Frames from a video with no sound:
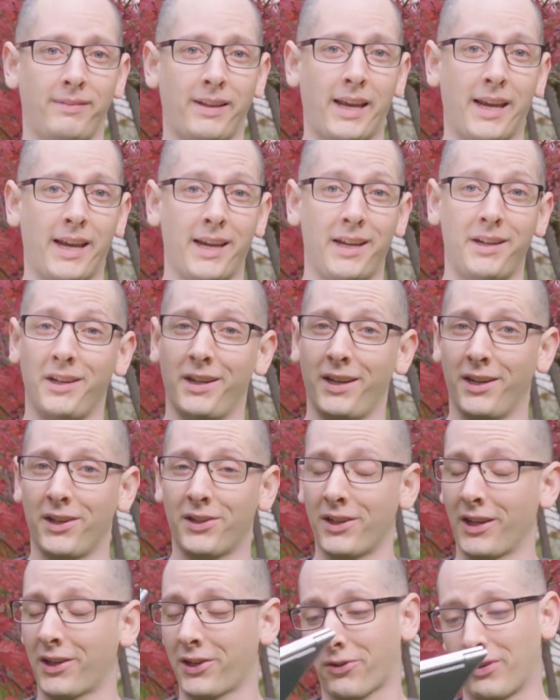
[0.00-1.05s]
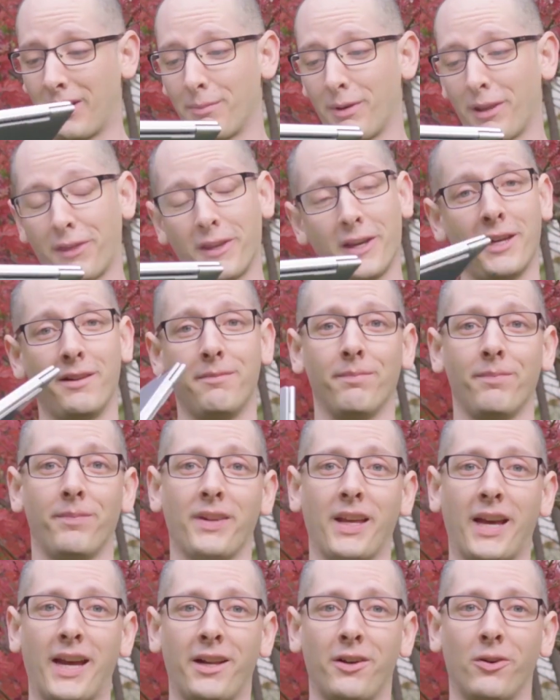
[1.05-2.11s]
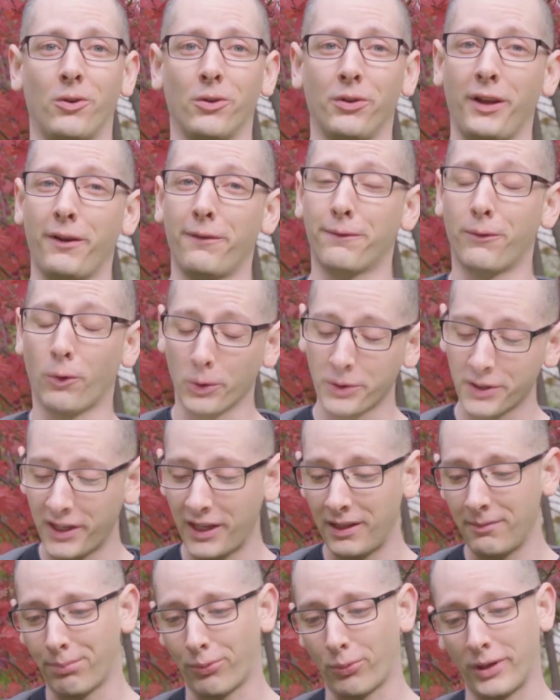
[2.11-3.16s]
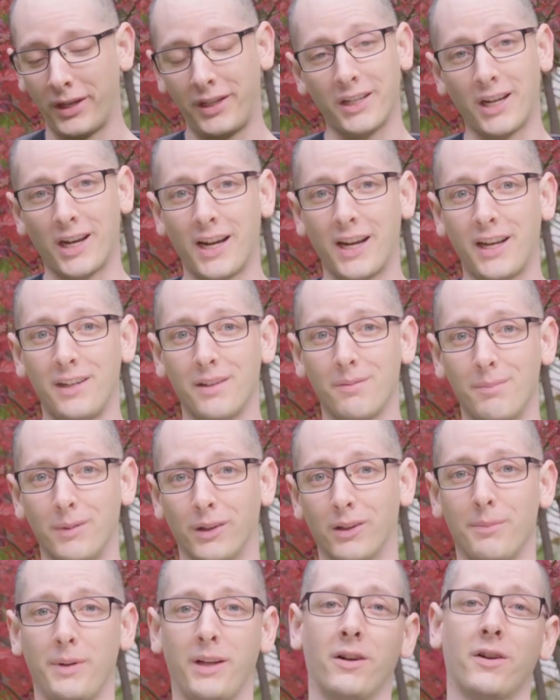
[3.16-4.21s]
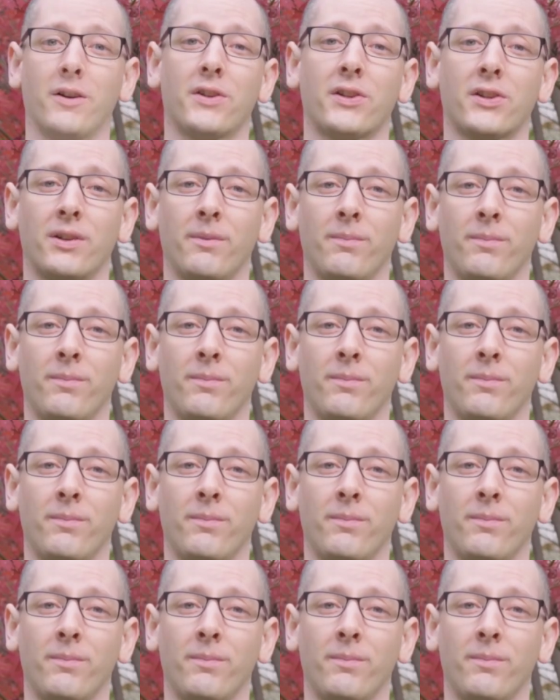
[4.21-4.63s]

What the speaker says: and is extremely thin at only 14.9 millimeters.